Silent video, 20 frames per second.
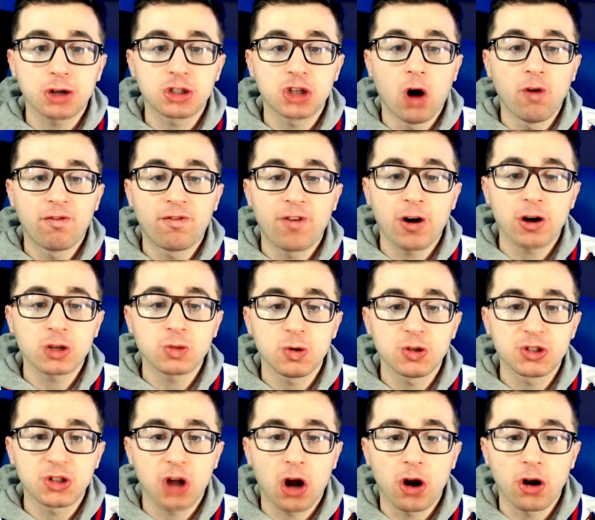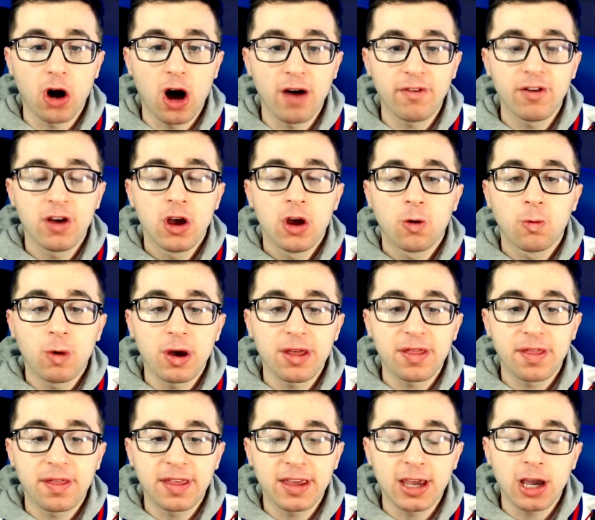So first we'll start off with
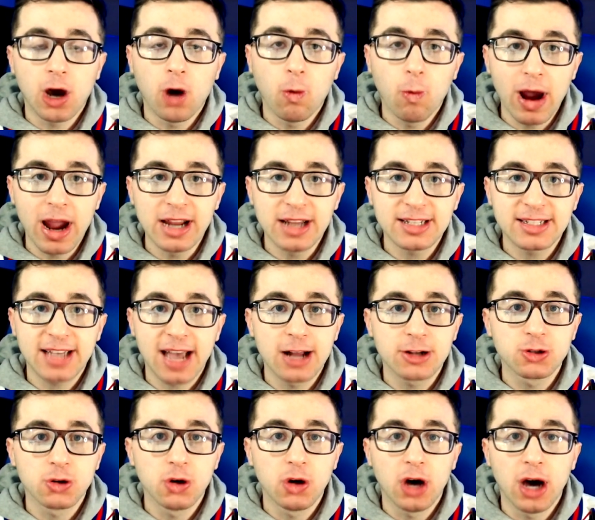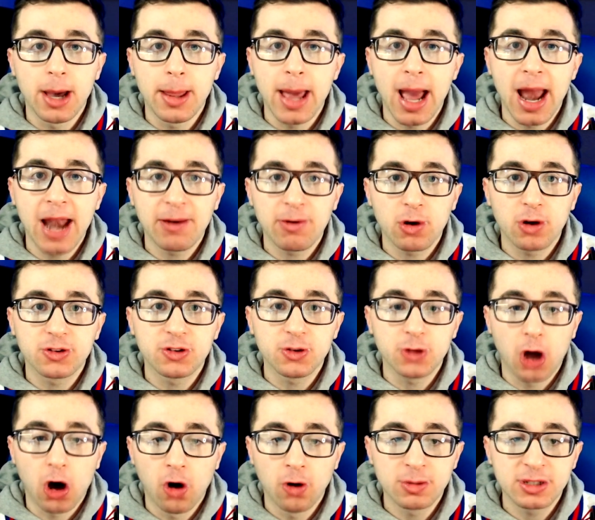the away schedule, and then we will do
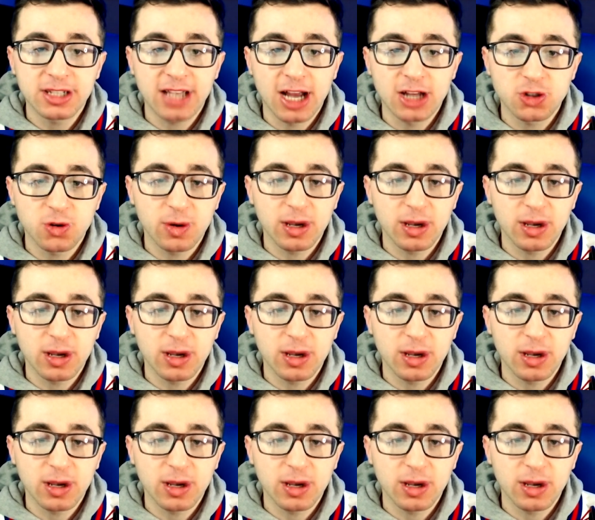the home schedule.